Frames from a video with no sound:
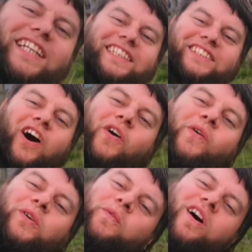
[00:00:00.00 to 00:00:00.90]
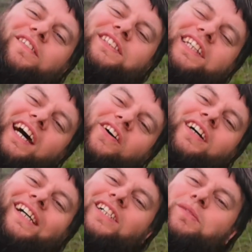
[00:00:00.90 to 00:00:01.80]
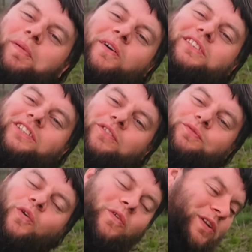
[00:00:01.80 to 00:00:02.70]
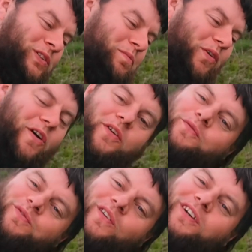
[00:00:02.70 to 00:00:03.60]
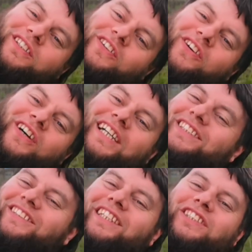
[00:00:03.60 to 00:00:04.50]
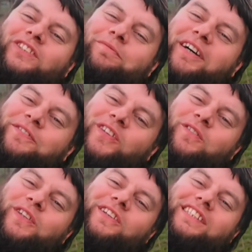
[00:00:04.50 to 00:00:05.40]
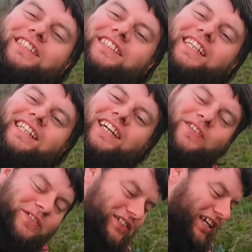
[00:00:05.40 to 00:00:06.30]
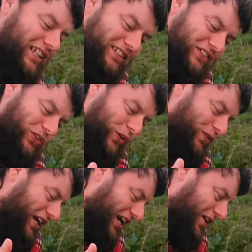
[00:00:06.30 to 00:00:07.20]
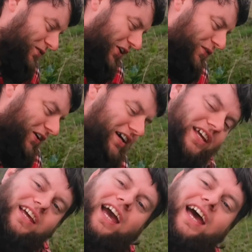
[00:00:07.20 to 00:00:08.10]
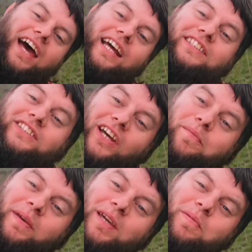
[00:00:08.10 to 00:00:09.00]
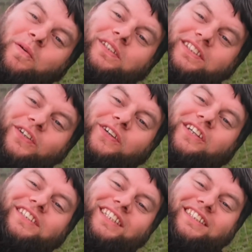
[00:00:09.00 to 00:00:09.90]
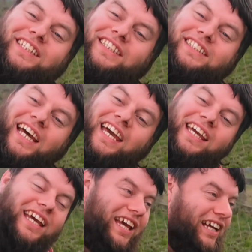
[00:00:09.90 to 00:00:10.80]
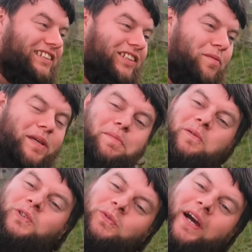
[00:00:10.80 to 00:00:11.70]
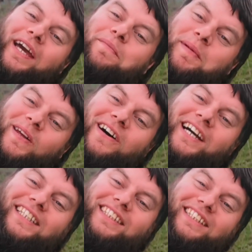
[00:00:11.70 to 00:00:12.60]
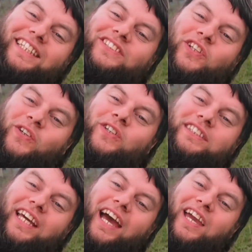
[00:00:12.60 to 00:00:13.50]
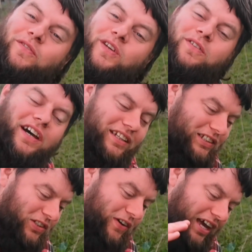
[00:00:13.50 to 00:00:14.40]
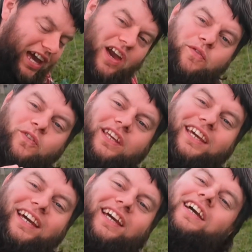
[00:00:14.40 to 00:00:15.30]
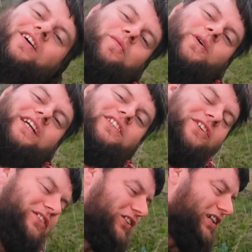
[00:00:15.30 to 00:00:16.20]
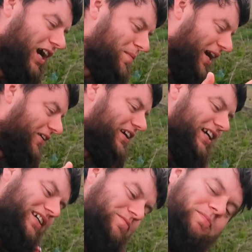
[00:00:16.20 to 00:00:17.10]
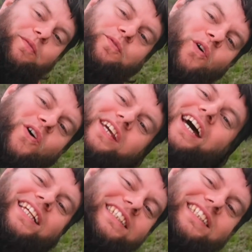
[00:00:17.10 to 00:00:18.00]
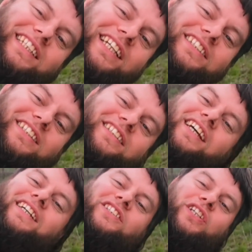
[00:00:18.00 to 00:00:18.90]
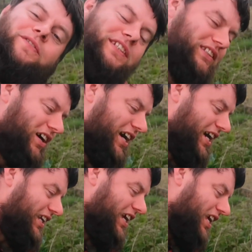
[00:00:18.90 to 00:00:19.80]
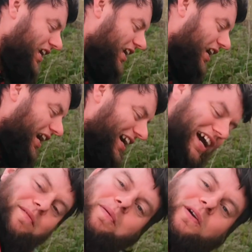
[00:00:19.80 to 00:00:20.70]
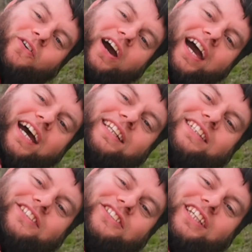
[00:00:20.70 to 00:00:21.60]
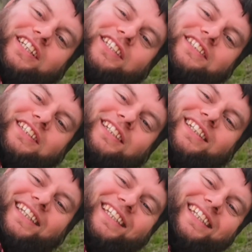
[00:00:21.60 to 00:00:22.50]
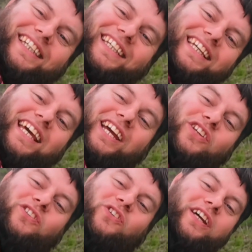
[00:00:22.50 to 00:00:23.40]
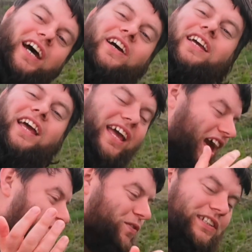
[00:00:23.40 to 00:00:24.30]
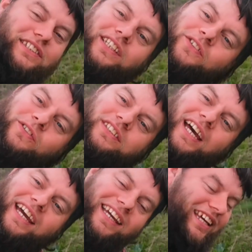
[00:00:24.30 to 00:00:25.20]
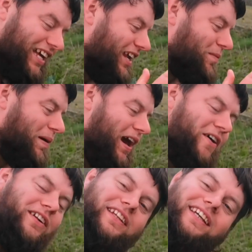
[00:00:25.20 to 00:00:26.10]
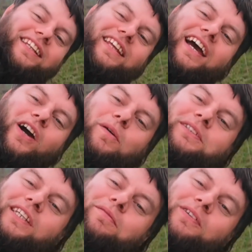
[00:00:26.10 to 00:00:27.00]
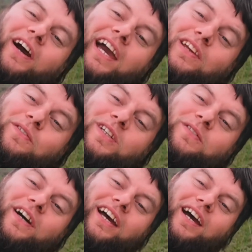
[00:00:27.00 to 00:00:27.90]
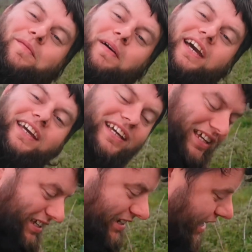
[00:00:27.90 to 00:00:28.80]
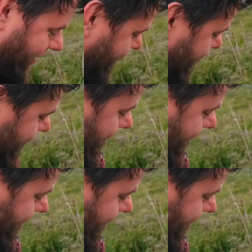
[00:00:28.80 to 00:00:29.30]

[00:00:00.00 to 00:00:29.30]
there's this old wives' tale, I suppose it could fall into more of a folklore, traditional method of using stinger nettles to soothe your hay fever. And some people still use it to this day, and some people swear blind that this cures their hay fever, and they do it every year. And what you do is you come out before the allergy season has even started and put your hand in the stingers, and you do that every single day, and apparently that helps keep your hay fever at bay. Now